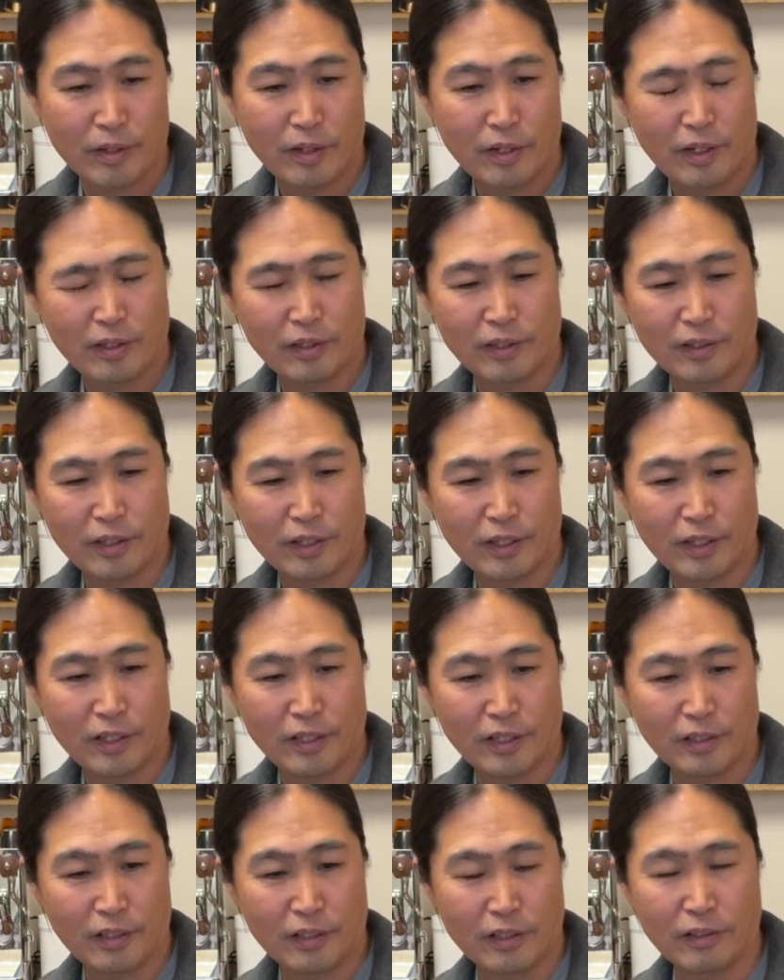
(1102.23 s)
and
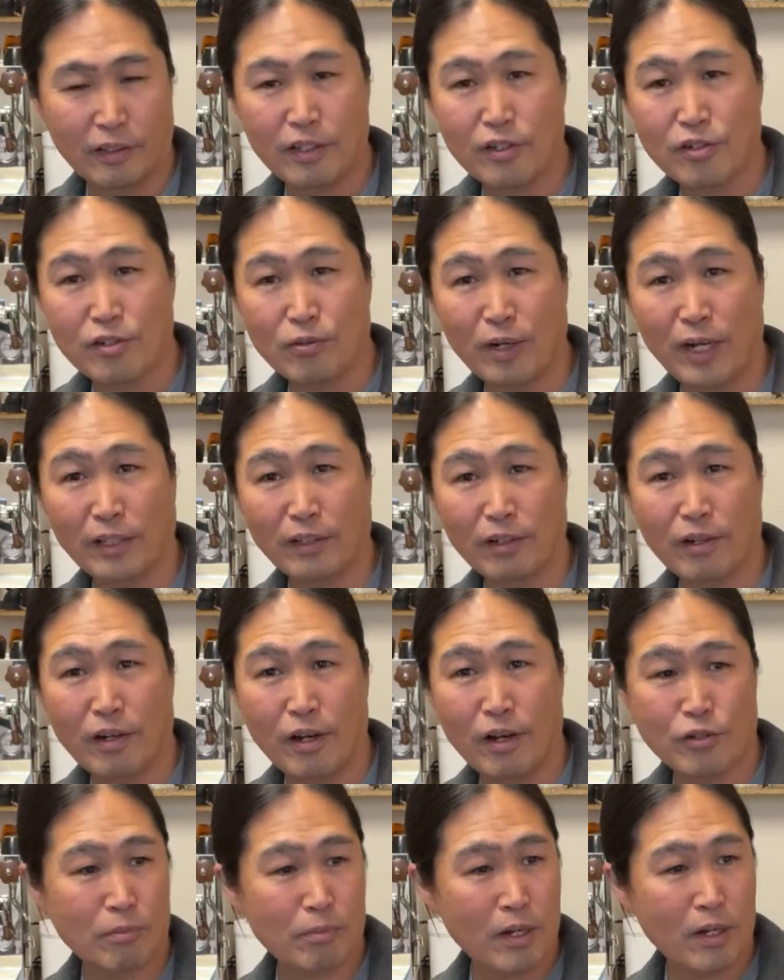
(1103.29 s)
then a uh, niche grinder
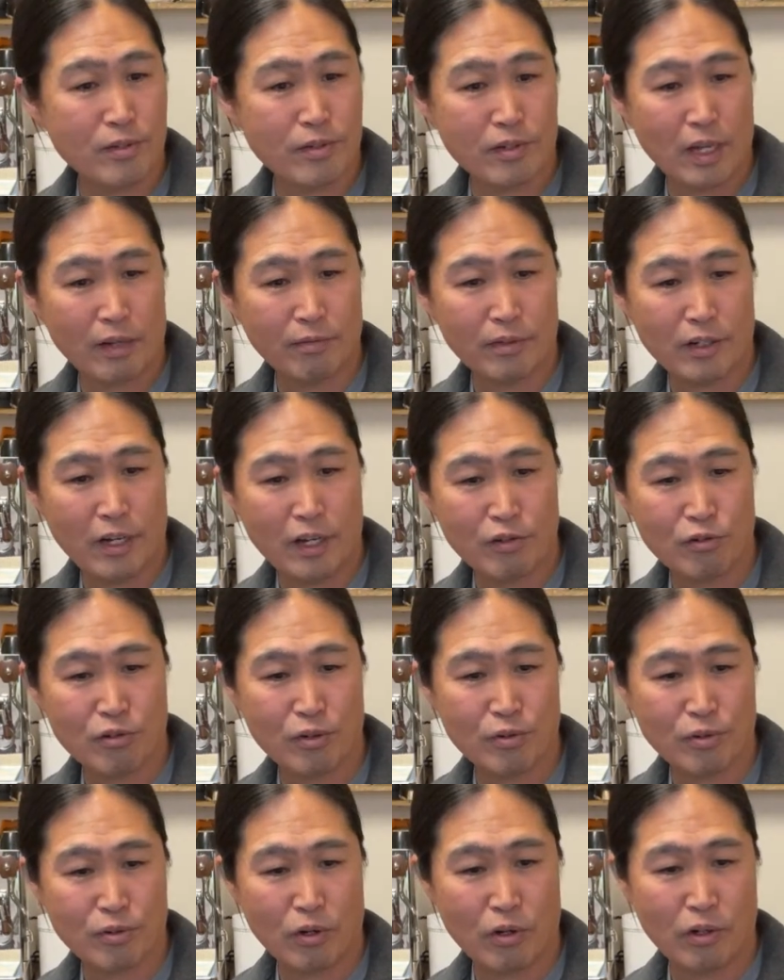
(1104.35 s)
costs you about 700.
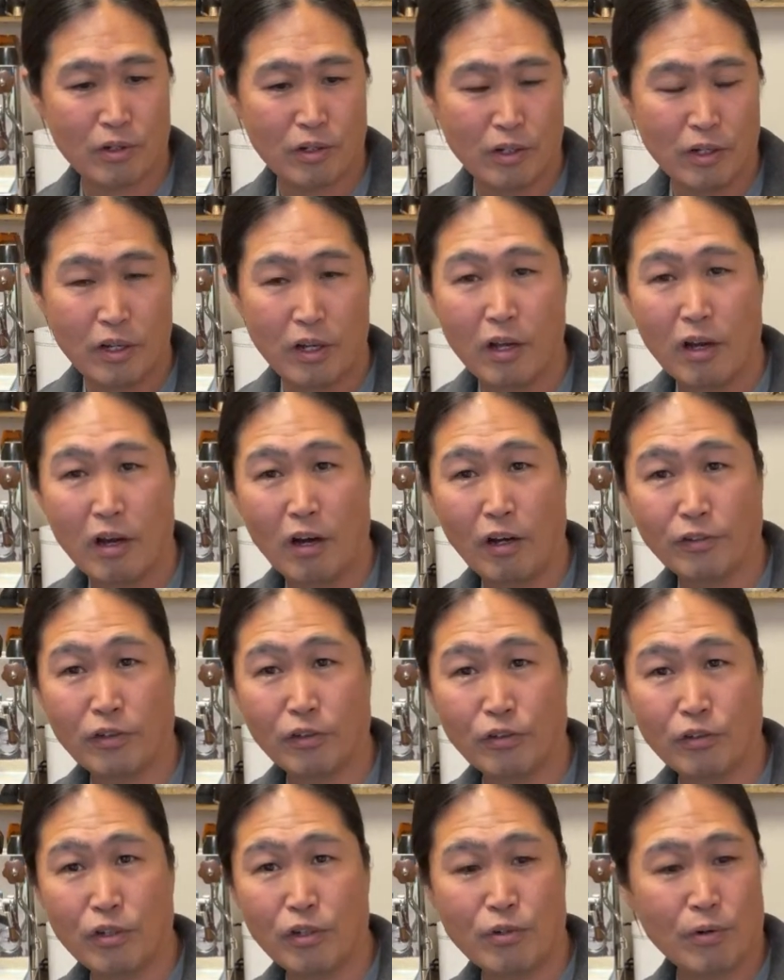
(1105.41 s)
So under
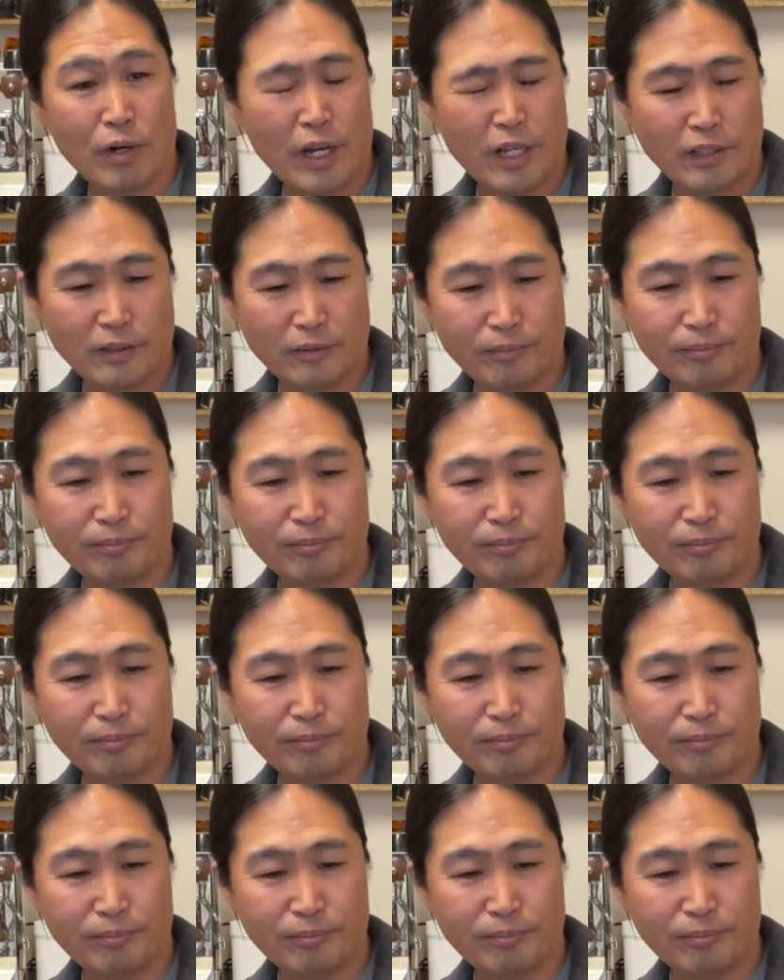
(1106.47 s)
two grand,